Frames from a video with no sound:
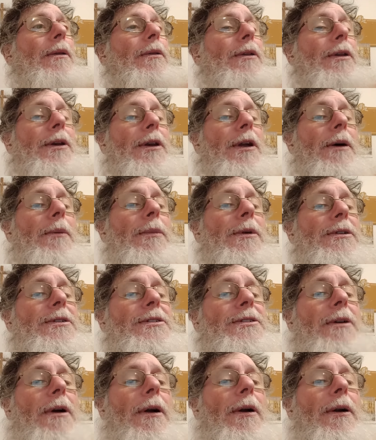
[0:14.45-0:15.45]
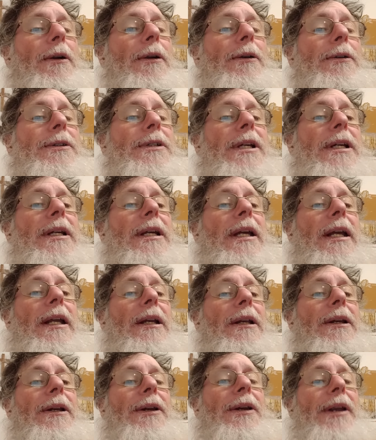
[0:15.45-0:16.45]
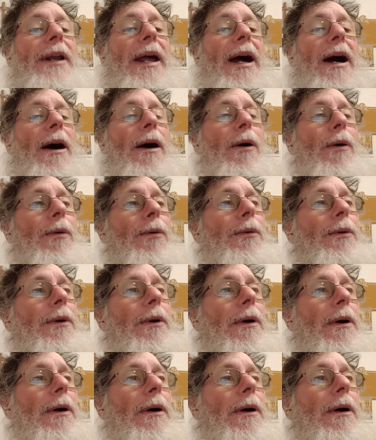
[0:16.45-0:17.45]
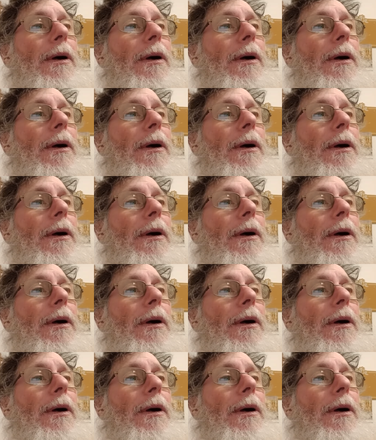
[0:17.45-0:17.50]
the numbers start ticking down,